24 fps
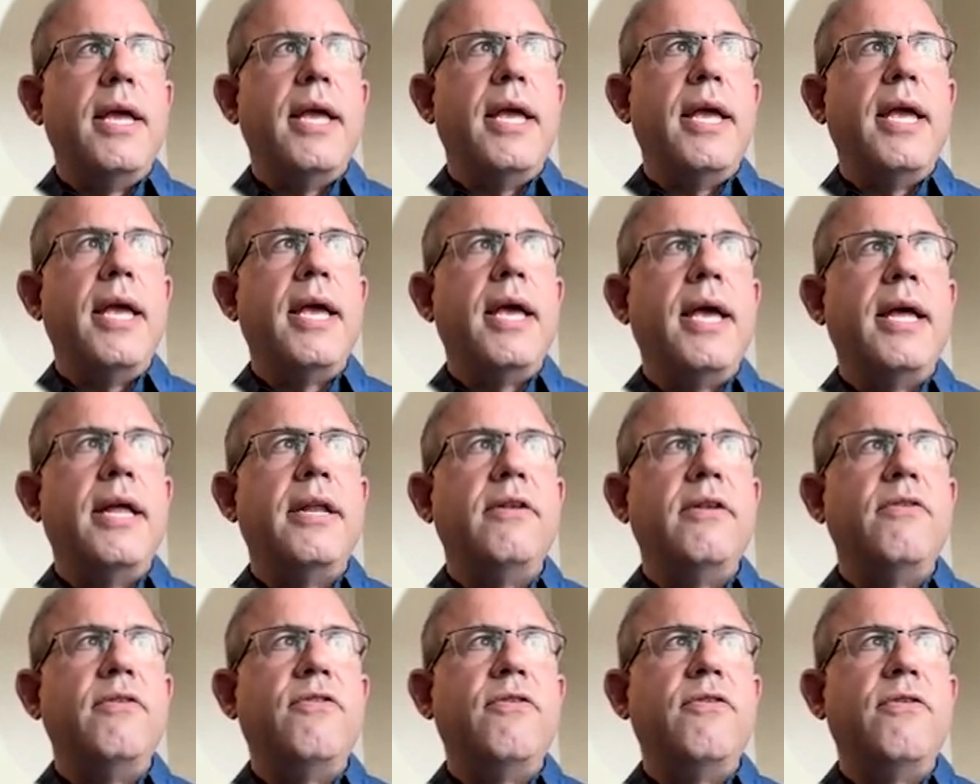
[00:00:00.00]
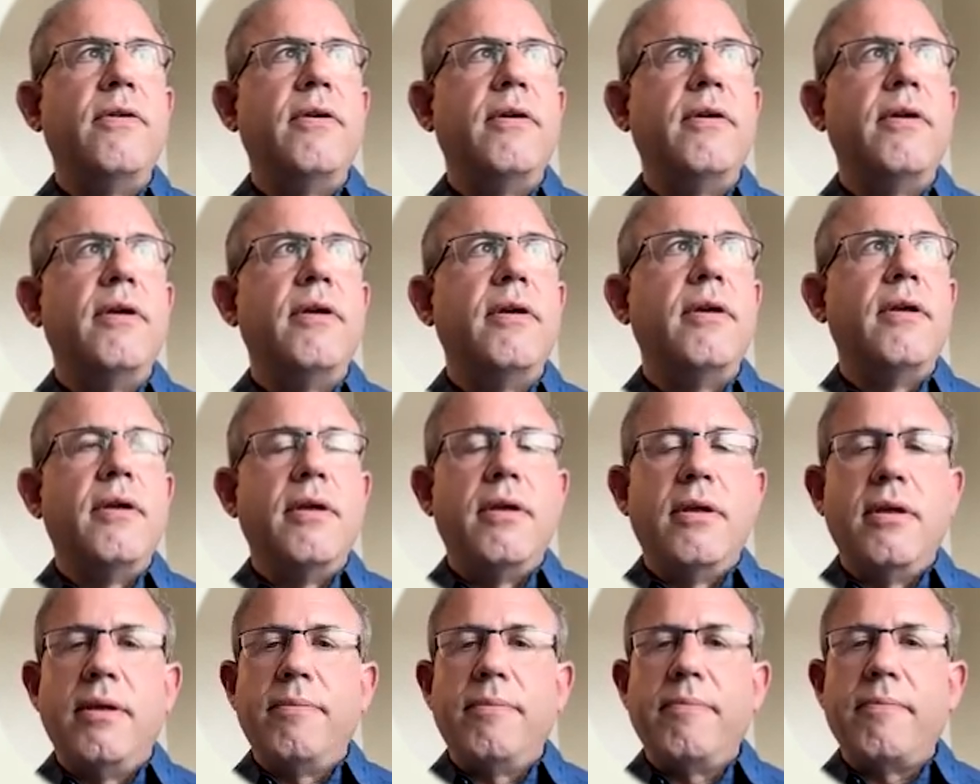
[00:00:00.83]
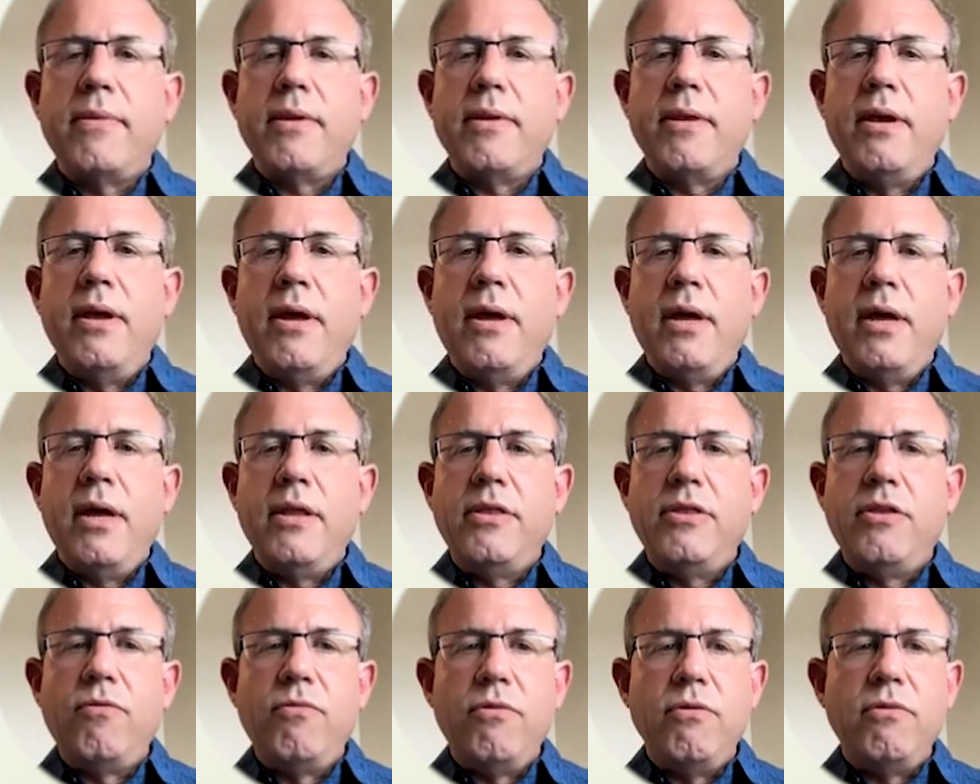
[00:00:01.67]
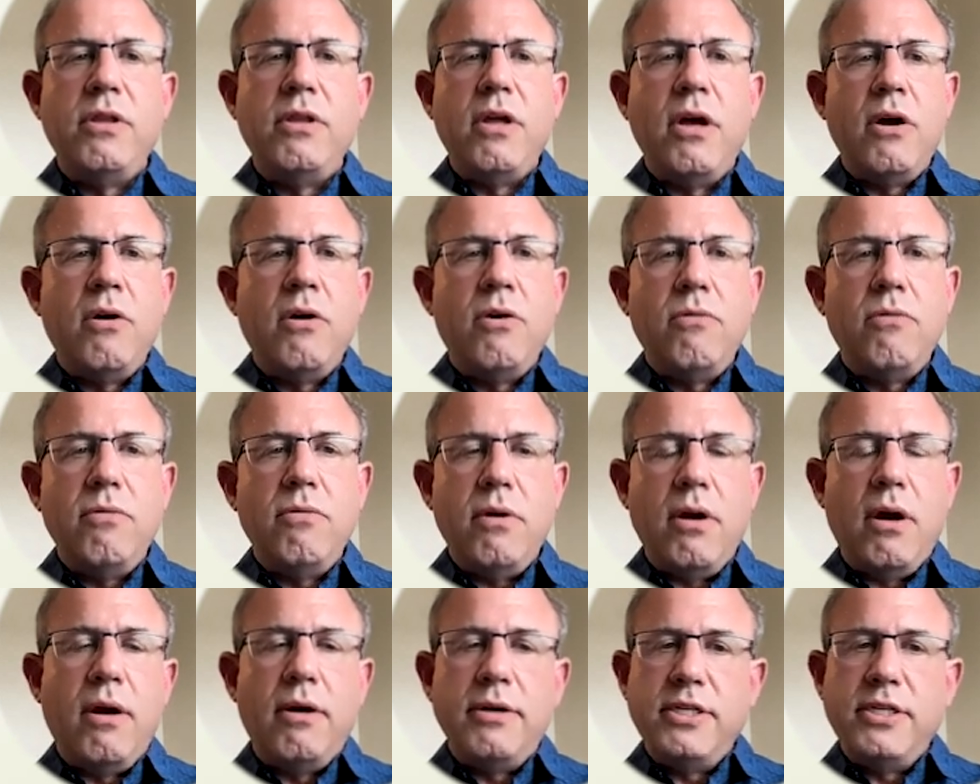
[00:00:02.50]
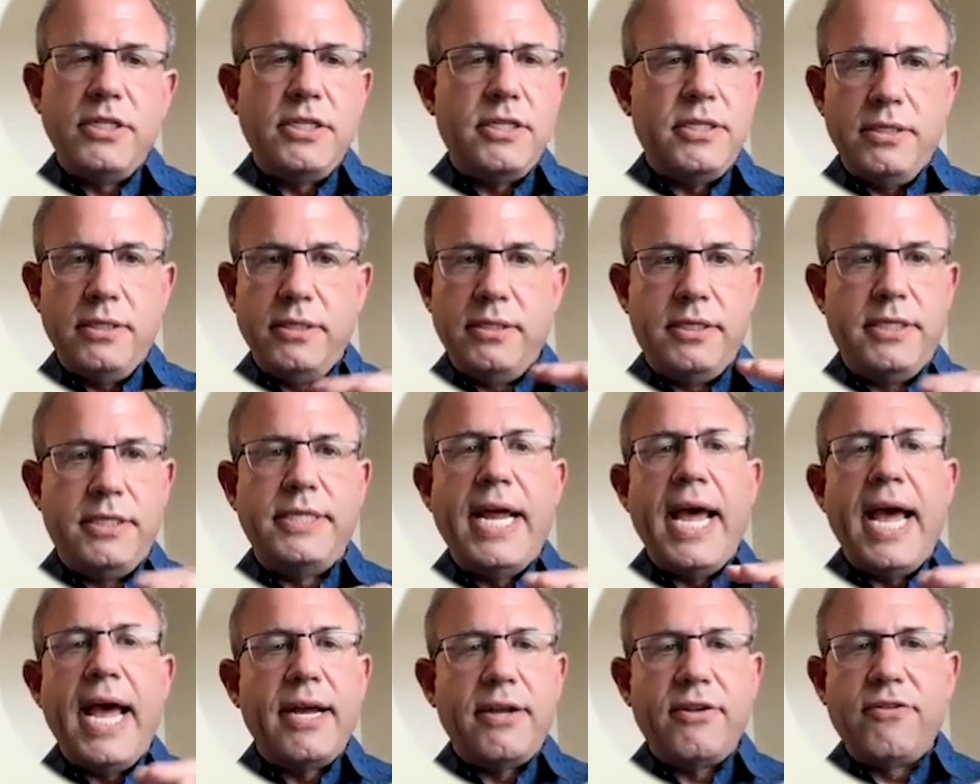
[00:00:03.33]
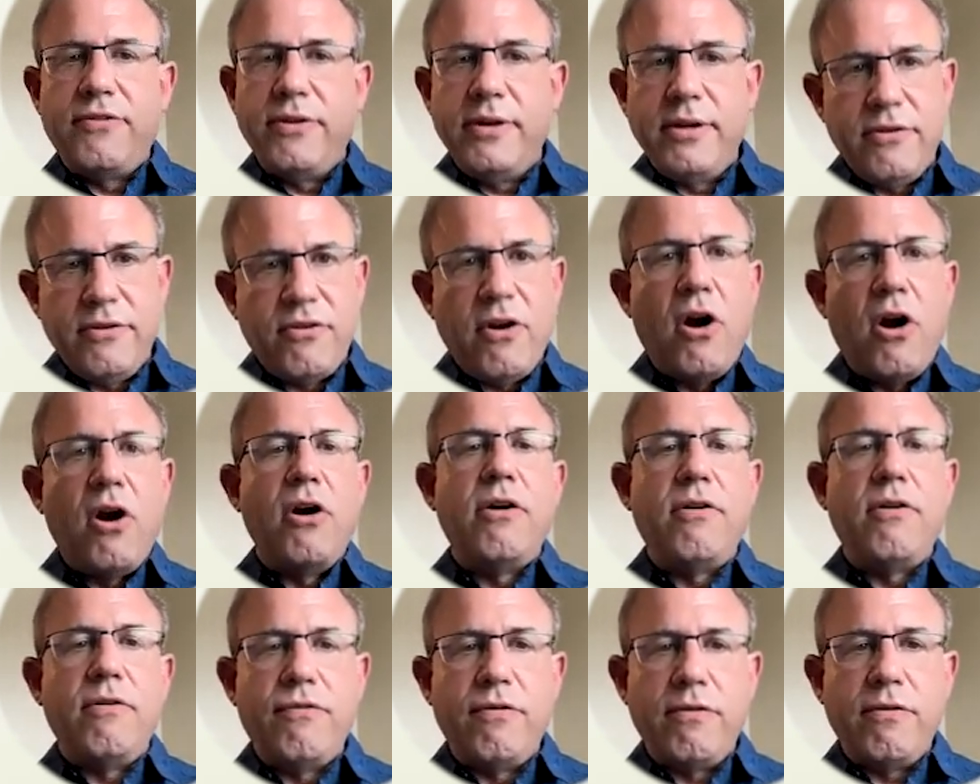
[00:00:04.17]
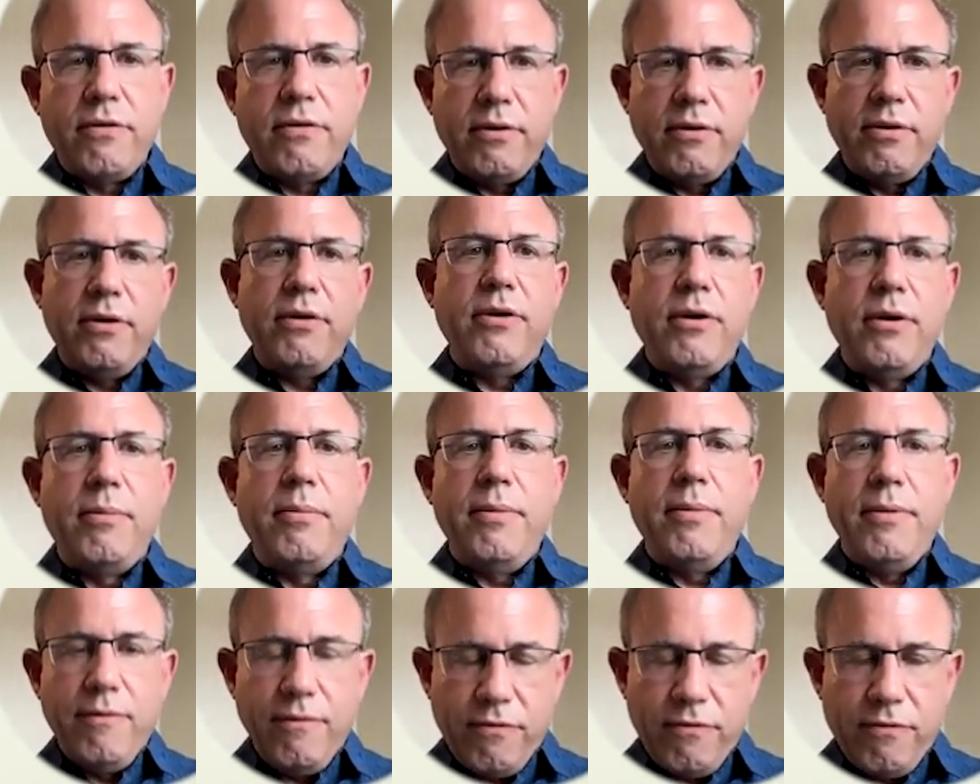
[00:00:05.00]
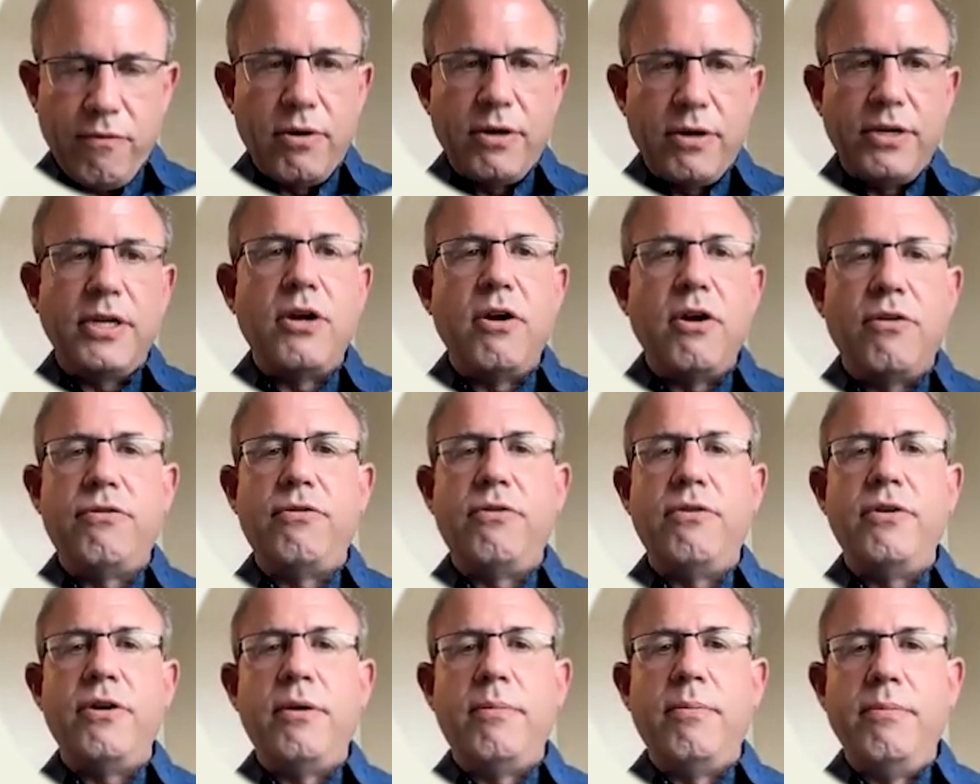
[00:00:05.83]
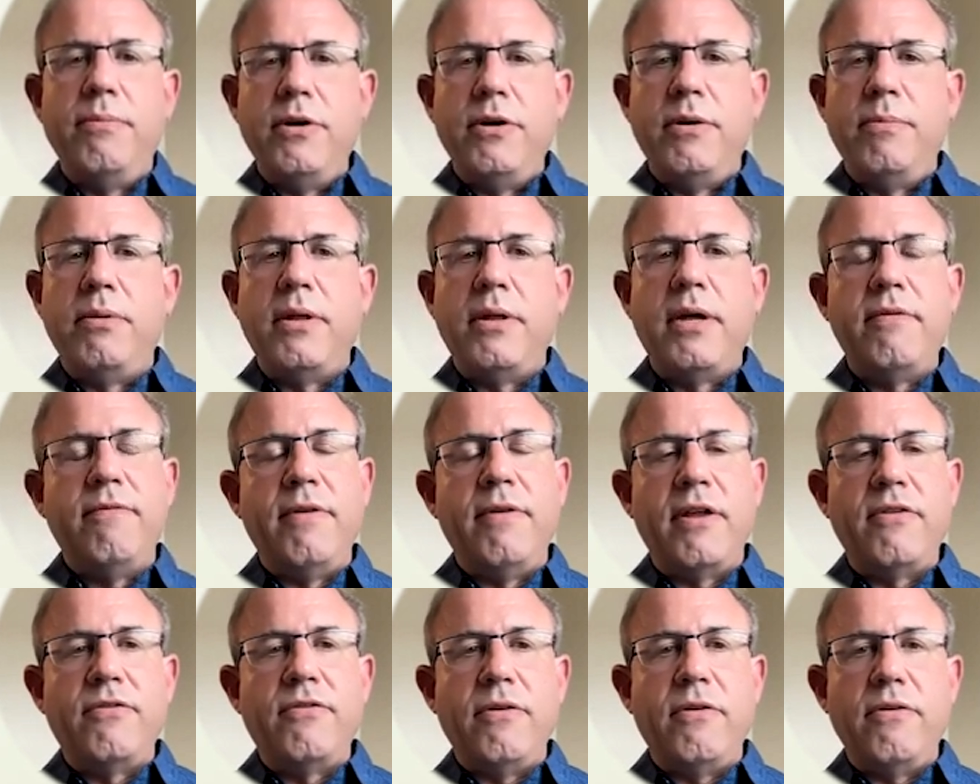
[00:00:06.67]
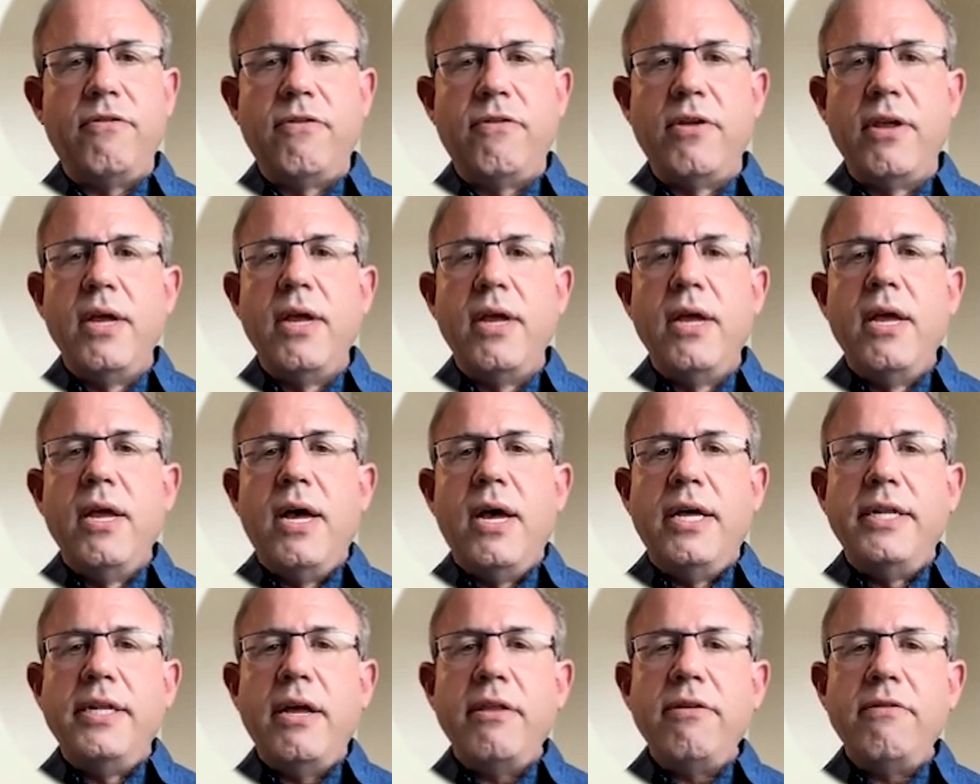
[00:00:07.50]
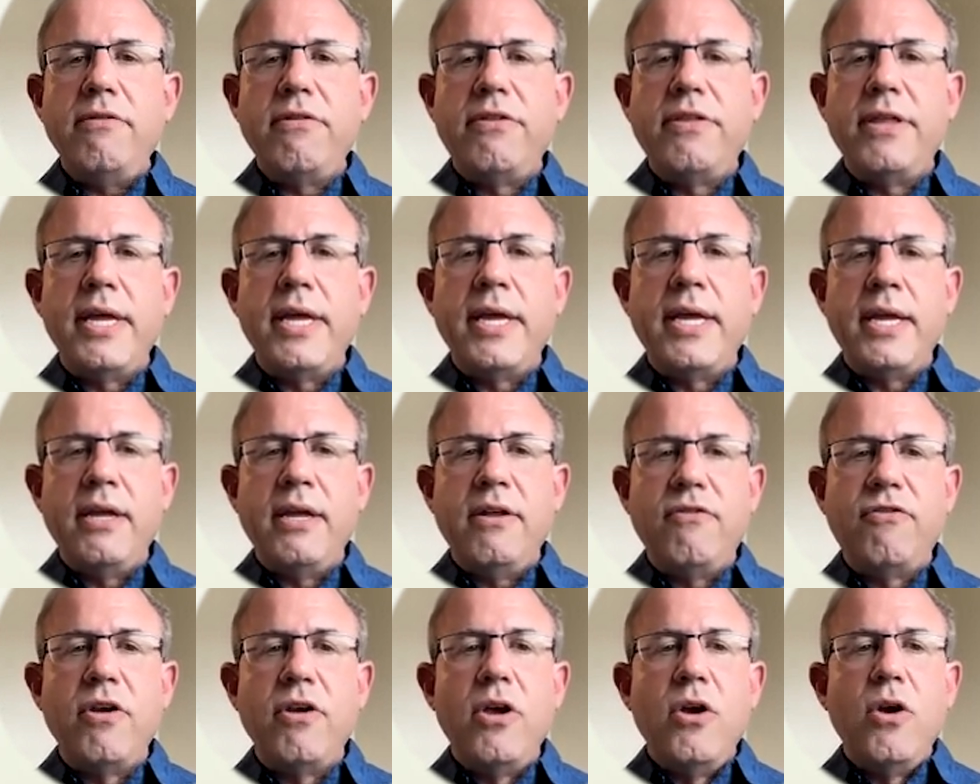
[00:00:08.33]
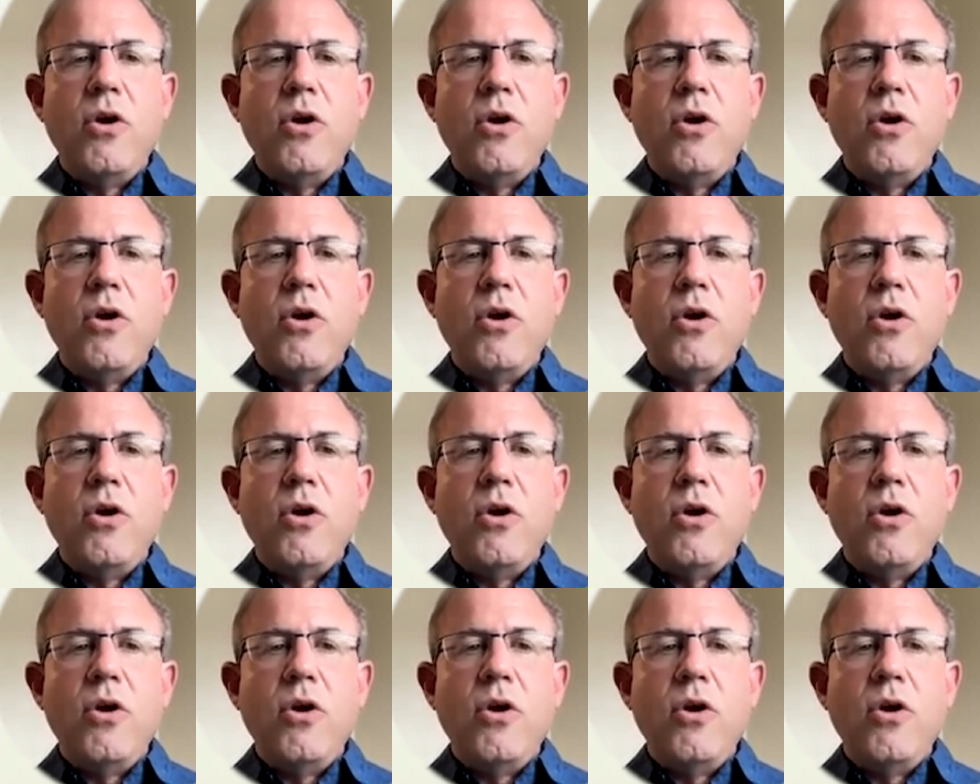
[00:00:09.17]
And uh, the rouleaux are just stacks and it's harder for, your, for it to go through your, your blood vessels. Another thing is